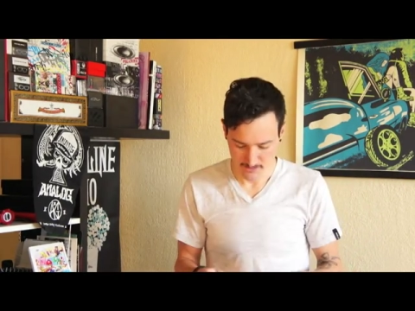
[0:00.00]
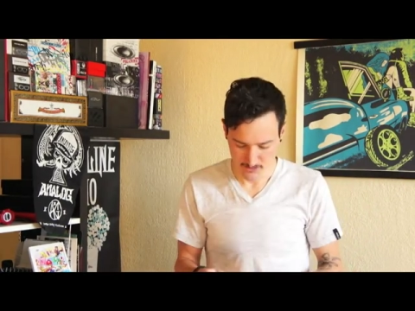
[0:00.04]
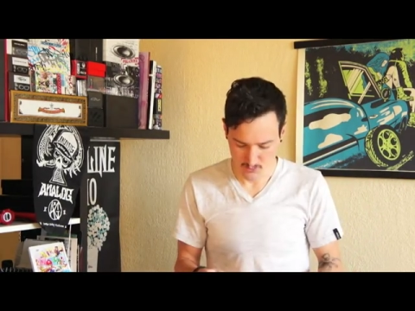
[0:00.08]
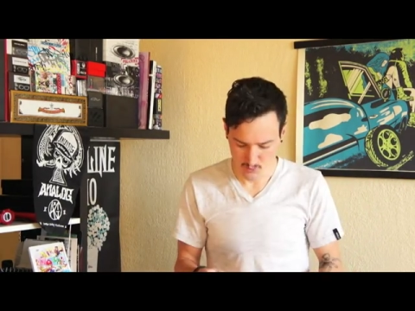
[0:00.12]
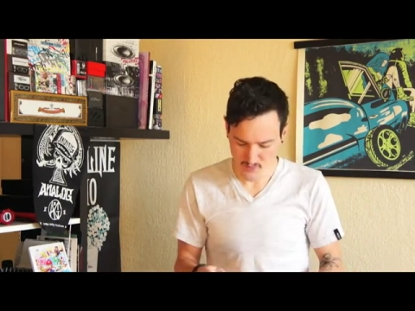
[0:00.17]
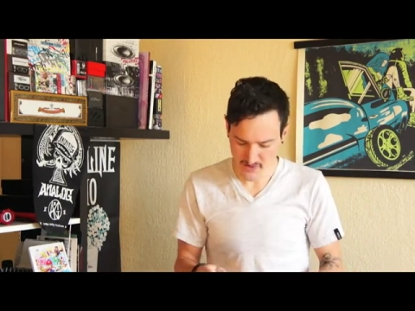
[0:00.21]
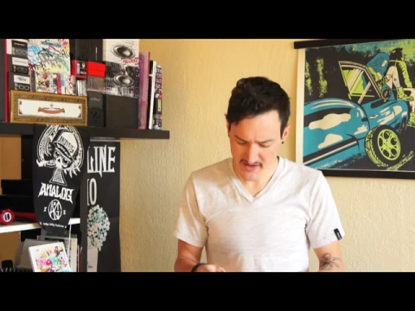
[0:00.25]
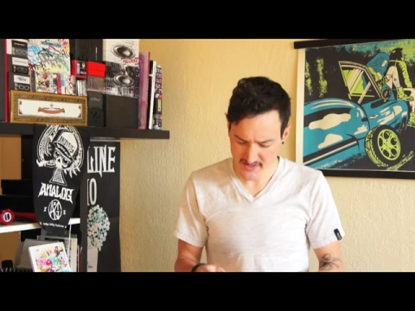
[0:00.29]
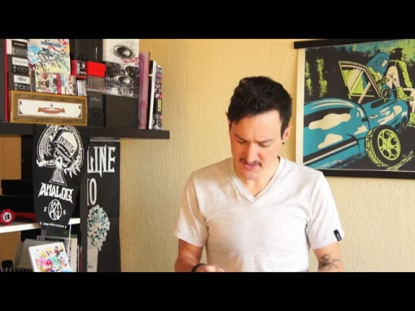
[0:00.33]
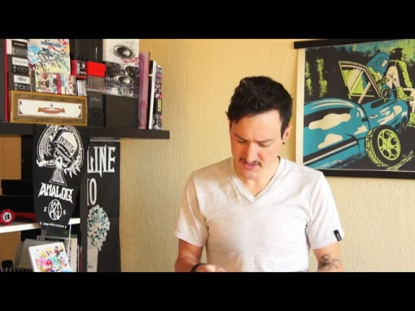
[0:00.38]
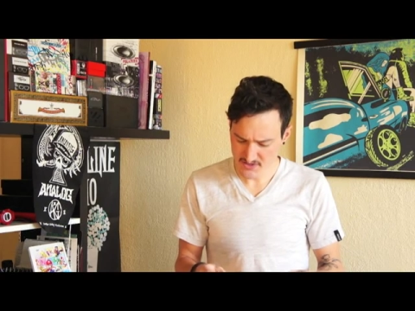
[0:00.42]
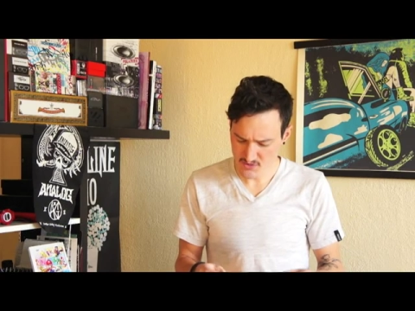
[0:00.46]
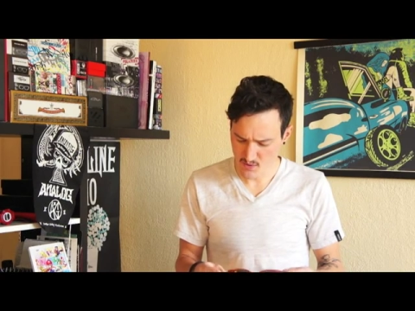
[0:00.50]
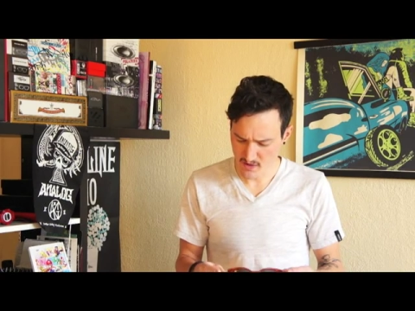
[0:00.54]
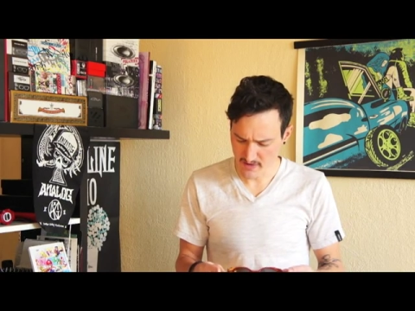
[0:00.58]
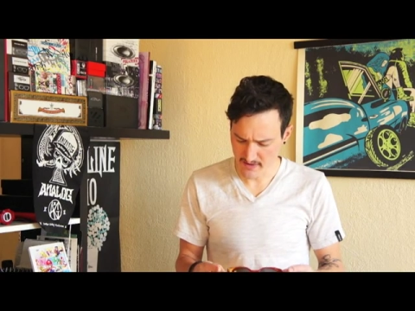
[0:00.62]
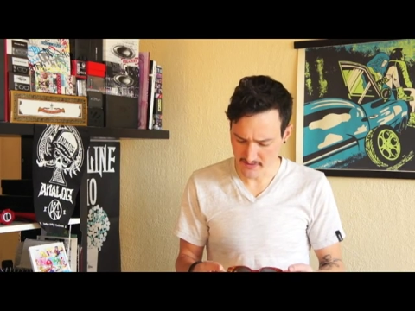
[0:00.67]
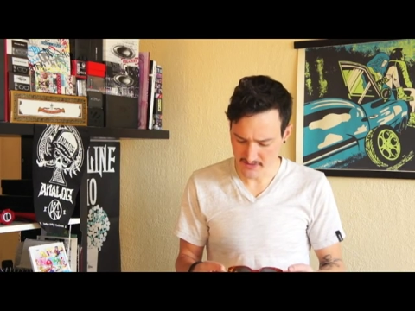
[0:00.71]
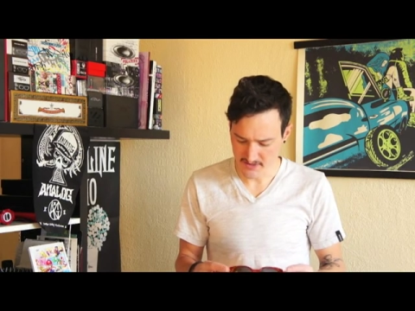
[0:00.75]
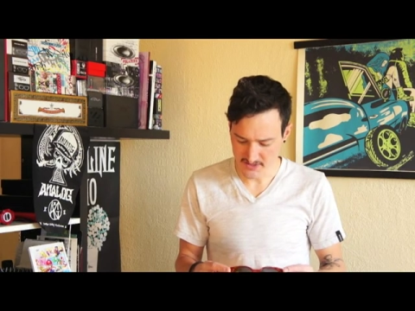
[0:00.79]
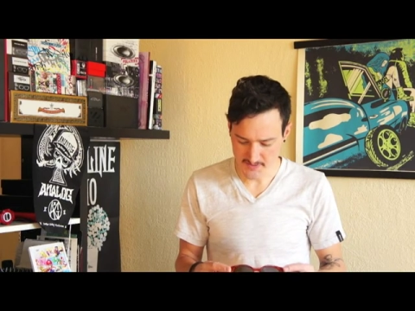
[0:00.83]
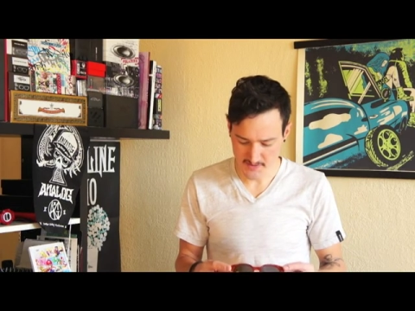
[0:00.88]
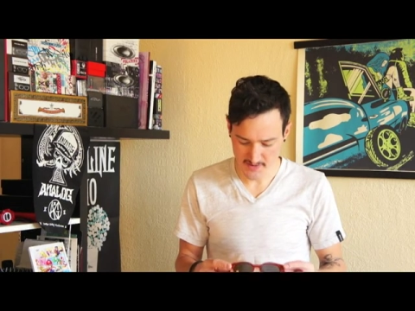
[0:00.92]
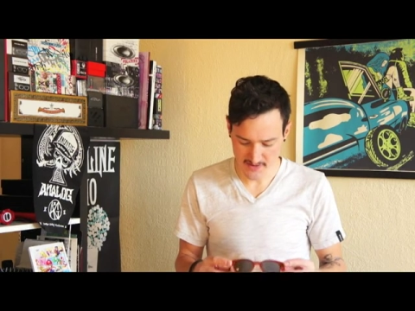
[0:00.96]
The RAEN Squire,
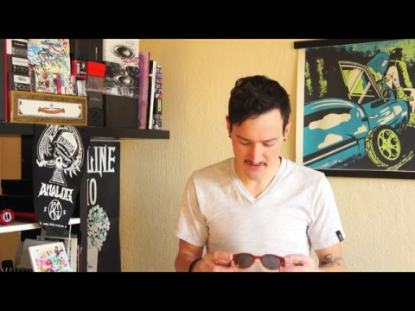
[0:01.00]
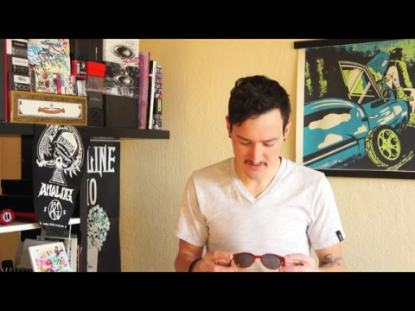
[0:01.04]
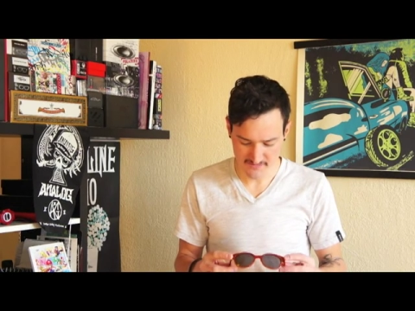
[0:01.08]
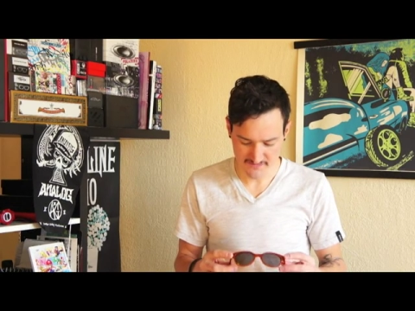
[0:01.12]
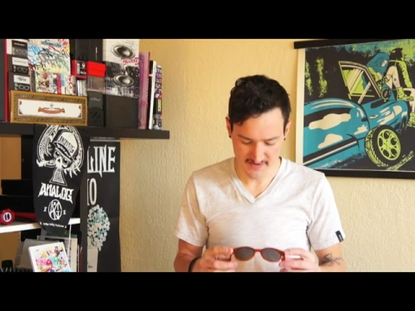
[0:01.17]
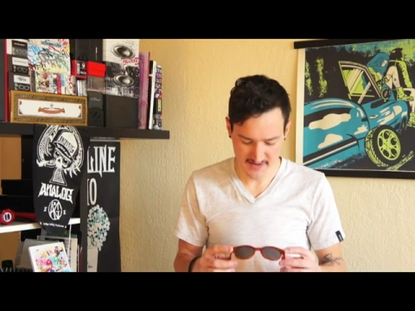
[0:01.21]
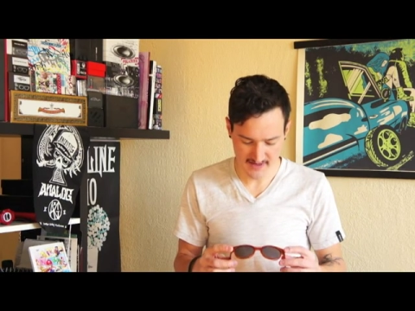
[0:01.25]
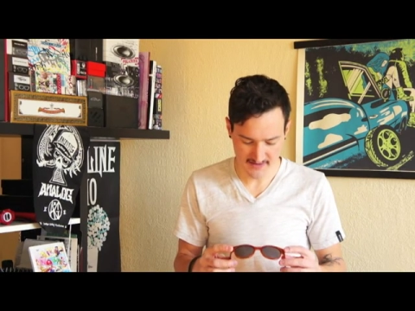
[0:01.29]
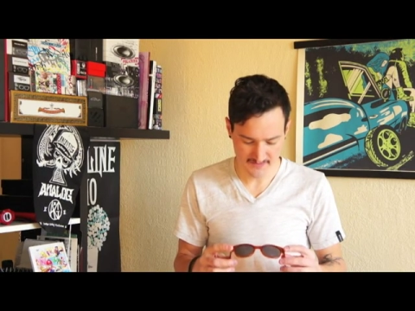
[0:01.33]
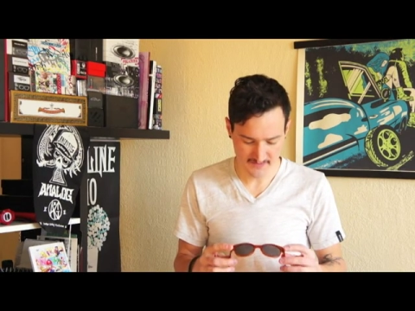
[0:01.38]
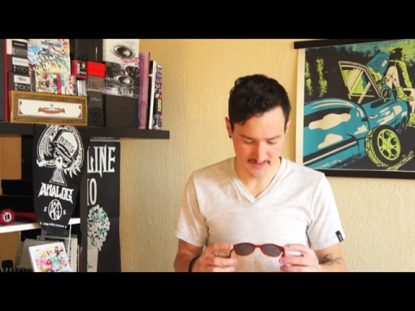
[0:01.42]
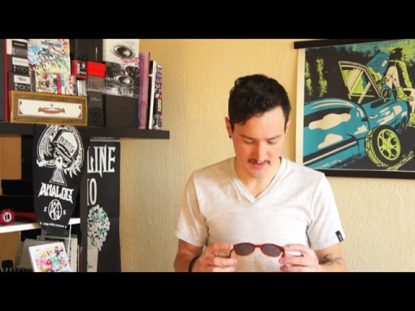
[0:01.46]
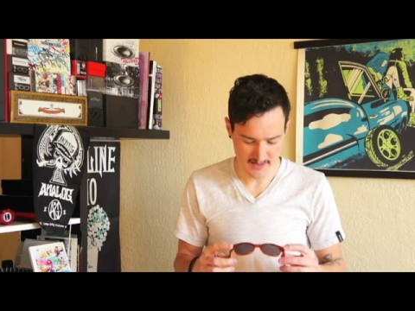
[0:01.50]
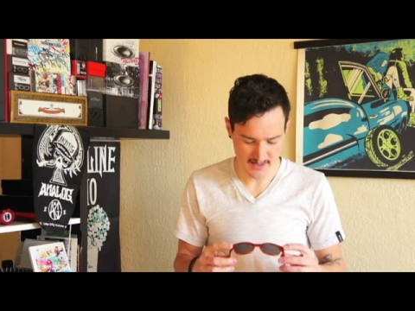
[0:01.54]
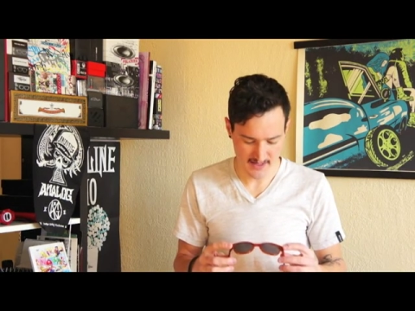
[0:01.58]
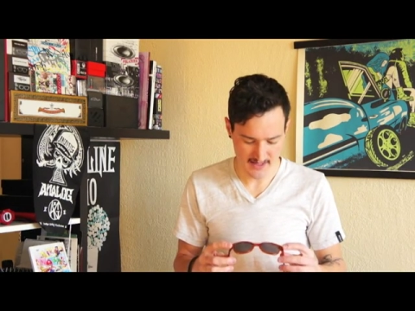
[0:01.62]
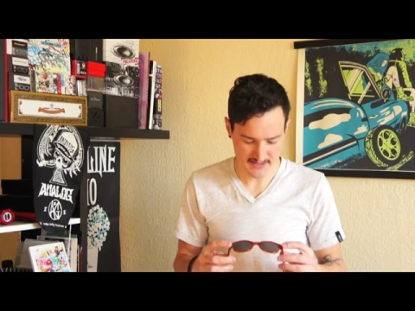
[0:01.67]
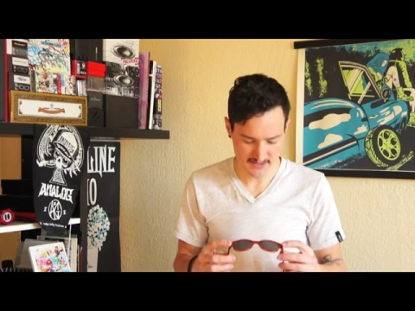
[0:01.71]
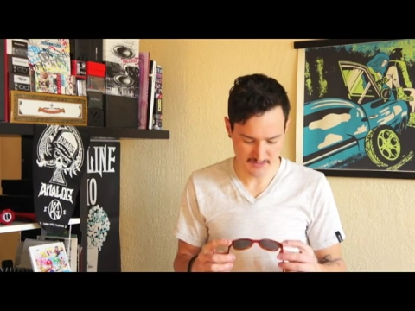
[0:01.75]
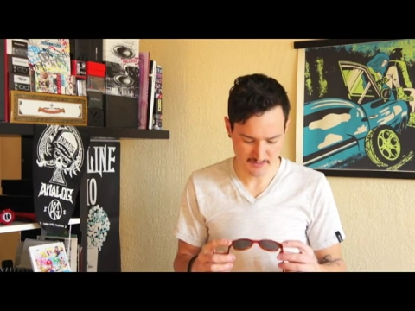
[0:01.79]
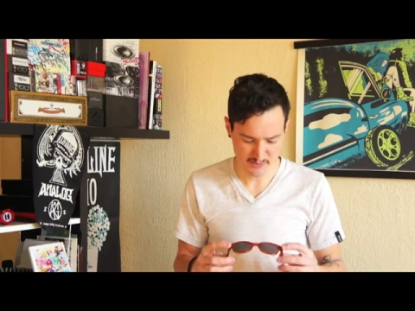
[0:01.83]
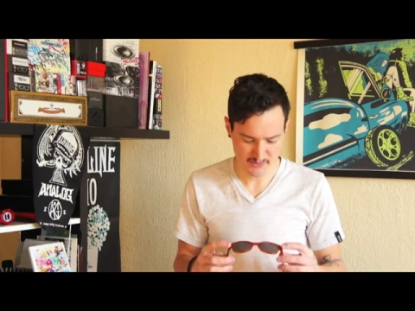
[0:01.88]
despite the fact that it has a